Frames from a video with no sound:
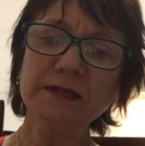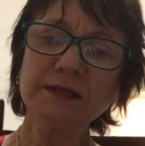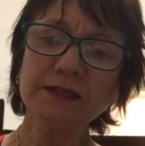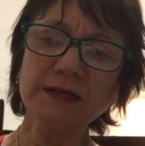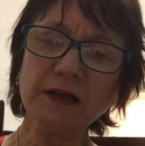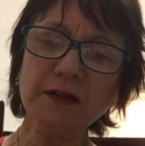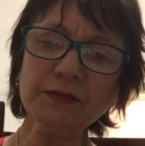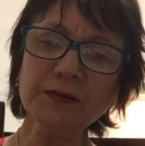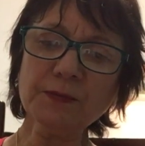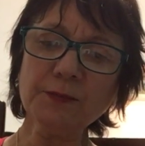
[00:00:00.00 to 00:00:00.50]

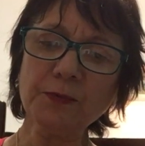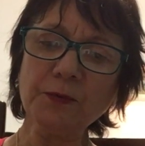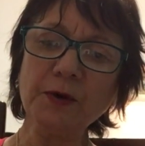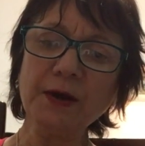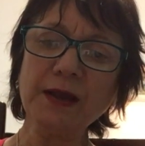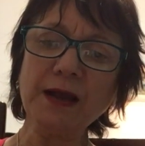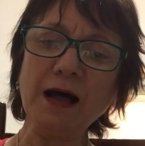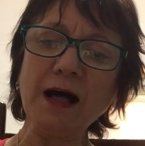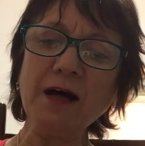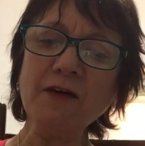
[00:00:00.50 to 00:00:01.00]
Tell the
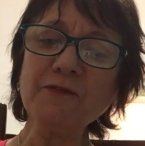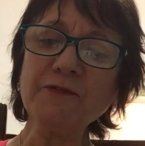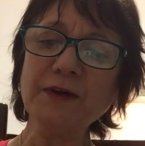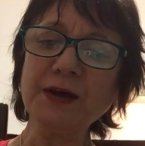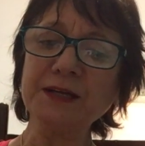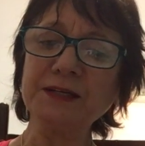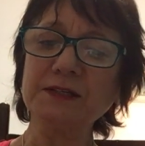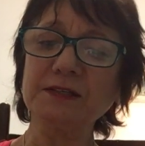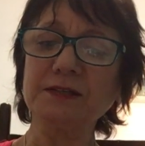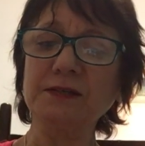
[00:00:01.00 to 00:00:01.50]
boy I'll
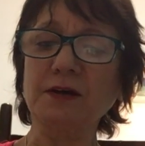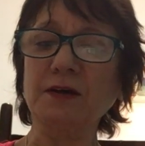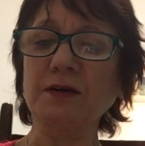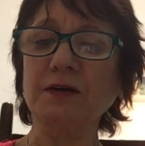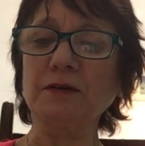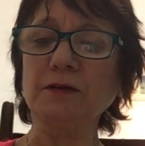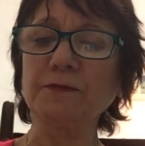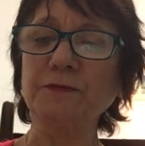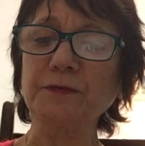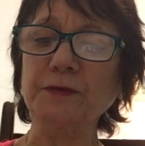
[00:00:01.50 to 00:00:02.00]
find his
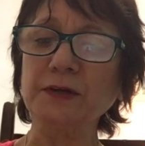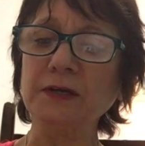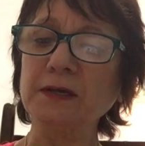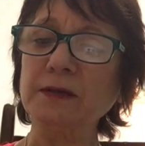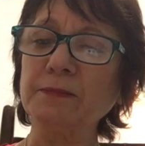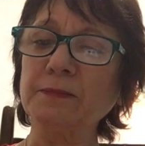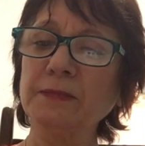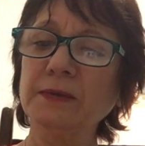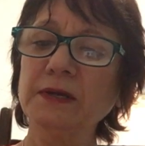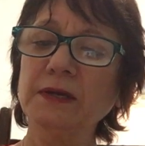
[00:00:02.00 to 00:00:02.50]
uncle for
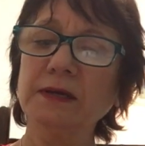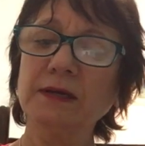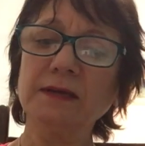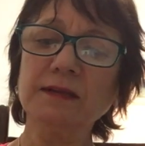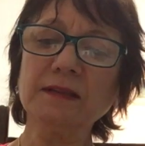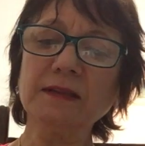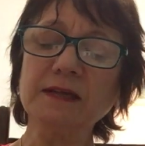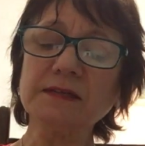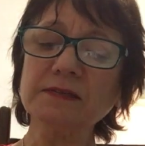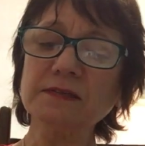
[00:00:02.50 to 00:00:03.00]
him
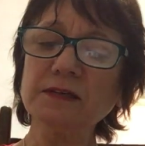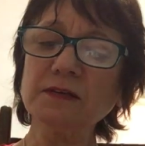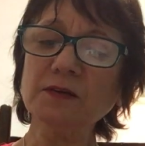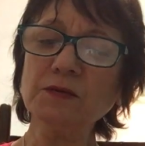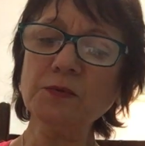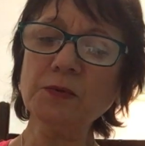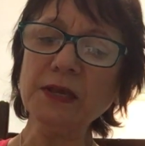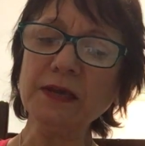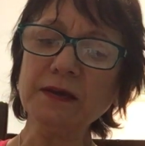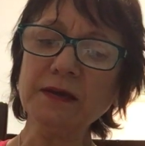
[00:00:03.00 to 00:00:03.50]
in less than a
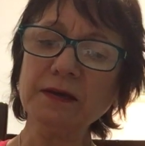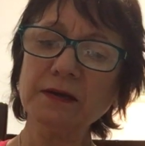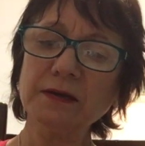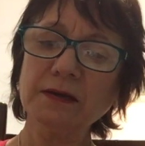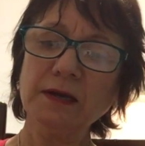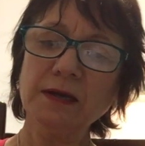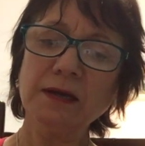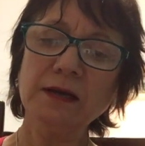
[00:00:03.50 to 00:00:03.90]
week.